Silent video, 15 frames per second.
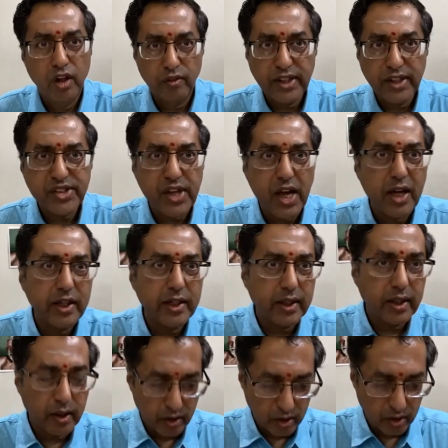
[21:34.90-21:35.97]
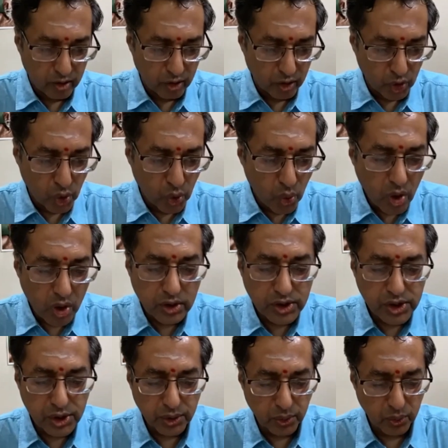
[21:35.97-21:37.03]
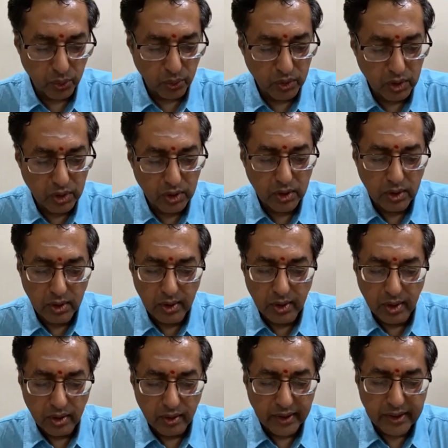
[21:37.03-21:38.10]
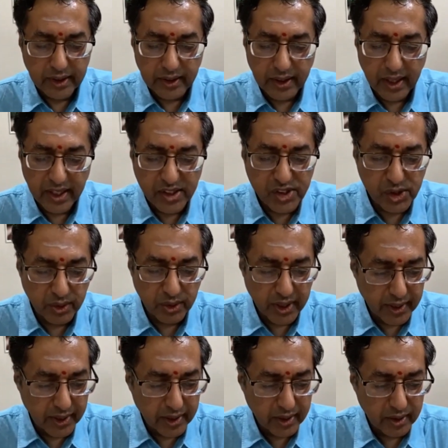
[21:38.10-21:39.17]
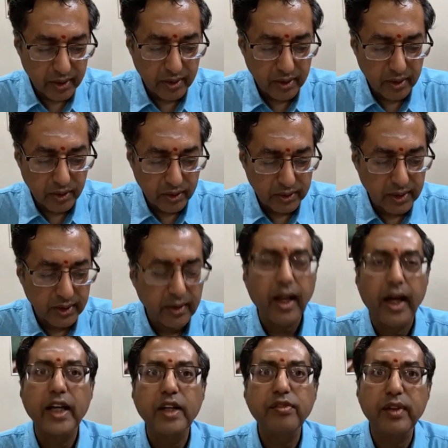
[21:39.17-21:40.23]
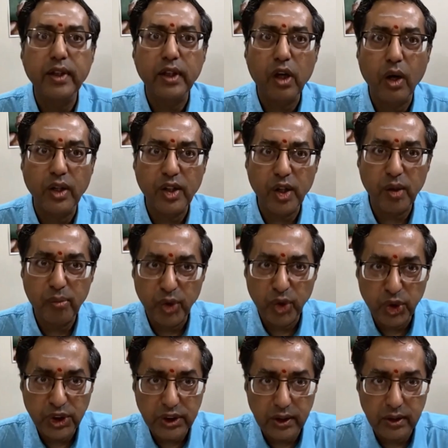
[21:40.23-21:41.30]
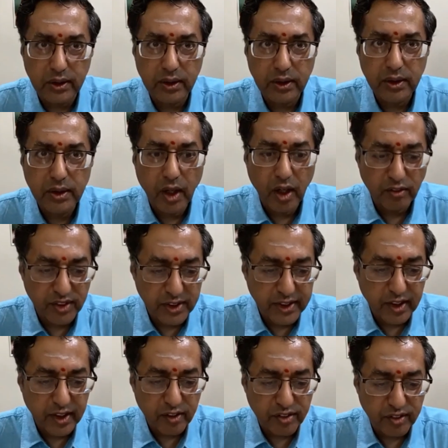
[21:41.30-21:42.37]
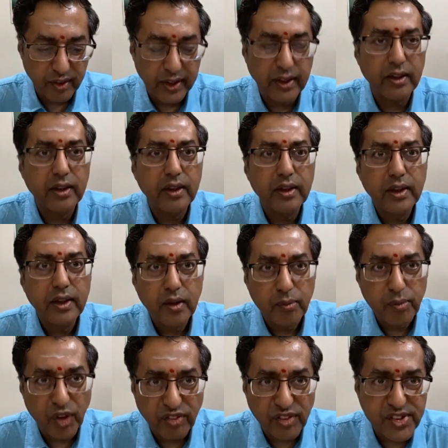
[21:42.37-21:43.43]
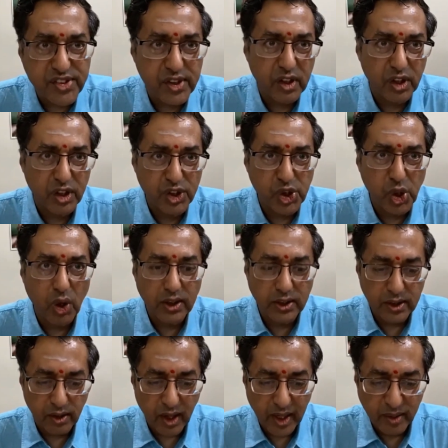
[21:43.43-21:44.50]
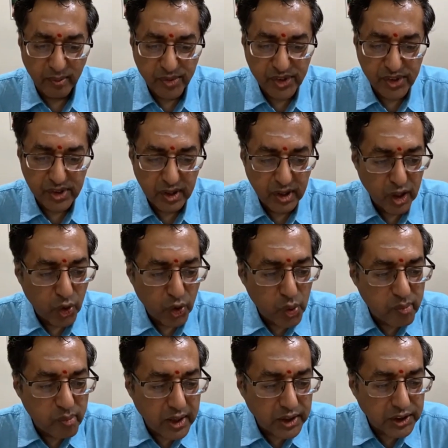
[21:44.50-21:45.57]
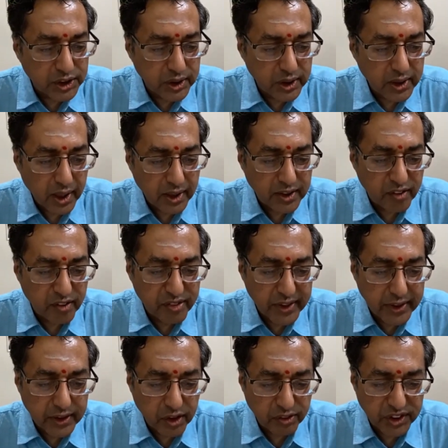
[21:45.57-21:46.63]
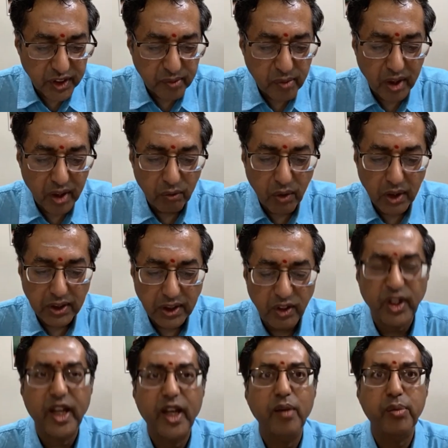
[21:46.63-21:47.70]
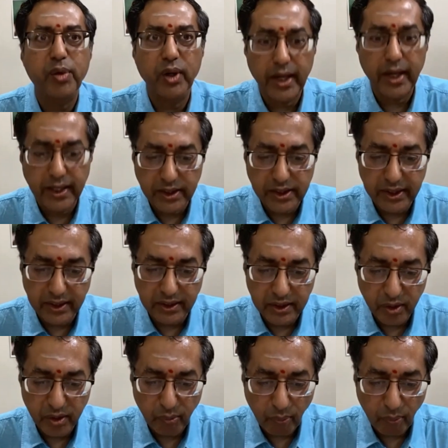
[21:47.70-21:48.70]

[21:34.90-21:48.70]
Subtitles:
Friends, I go on to recognize today the life and contribution of a dear friend, Professor John Grimes, who emerged at the feet of Sri Bhagavan on April 18.